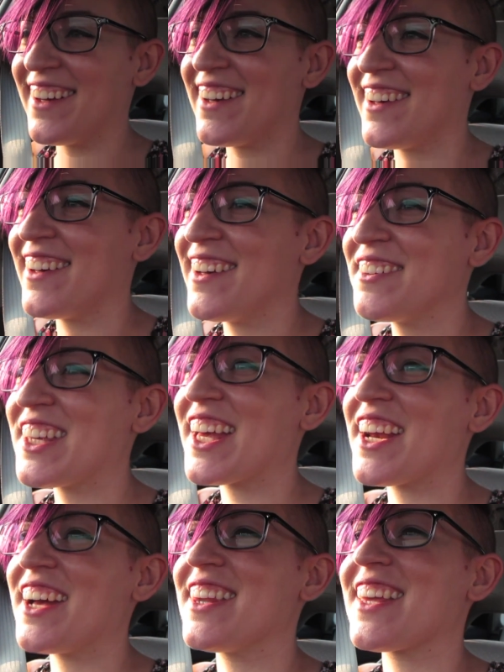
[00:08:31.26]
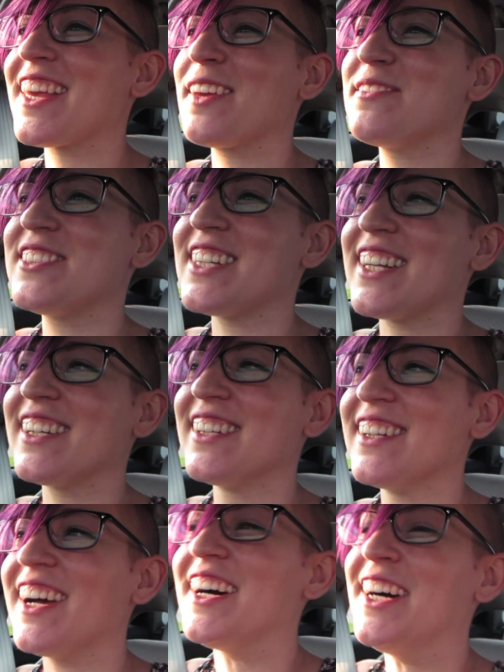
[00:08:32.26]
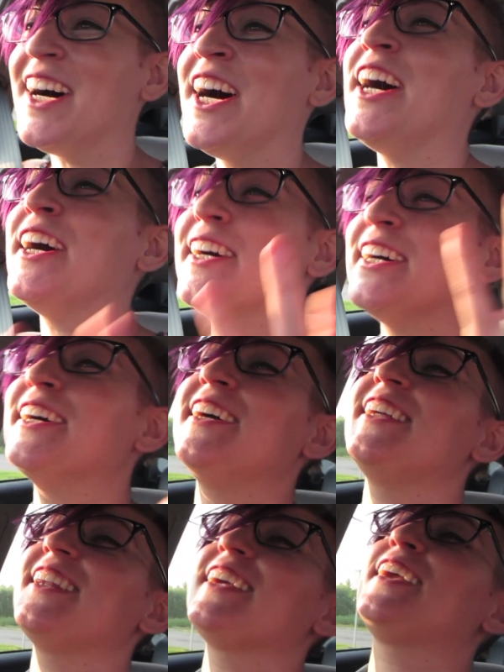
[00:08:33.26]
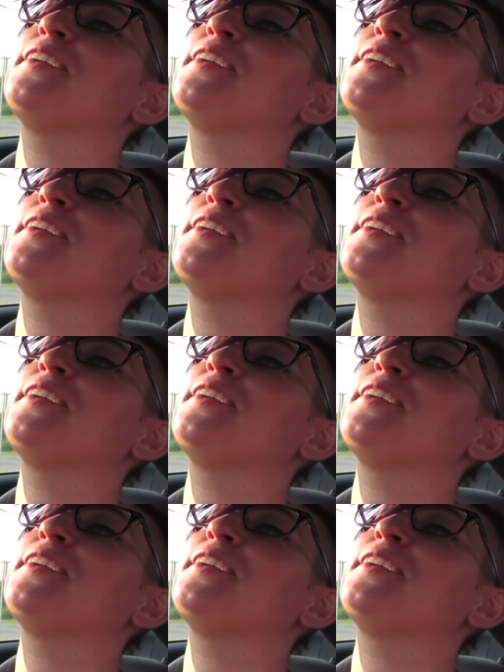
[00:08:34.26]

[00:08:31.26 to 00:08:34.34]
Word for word: Oh, we got all the kimchi. All the